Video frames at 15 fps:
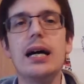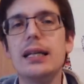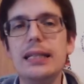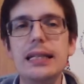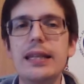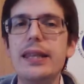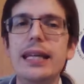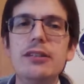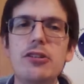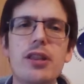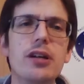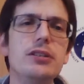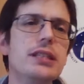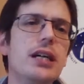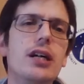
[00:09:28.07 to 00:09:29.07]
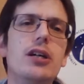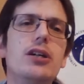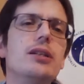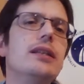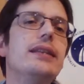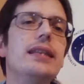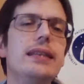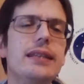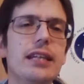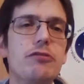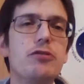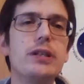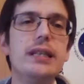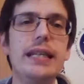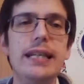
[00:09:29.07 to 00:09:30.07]
Those are
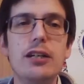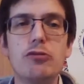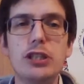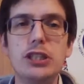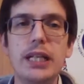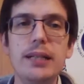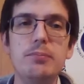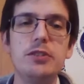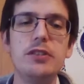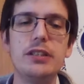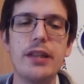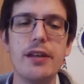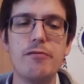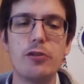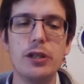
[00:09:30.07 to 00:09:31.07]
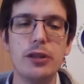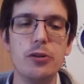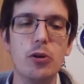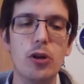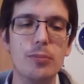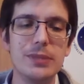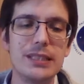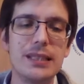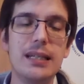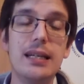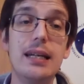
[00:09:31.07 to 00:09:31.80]
different legal regimes with different norms.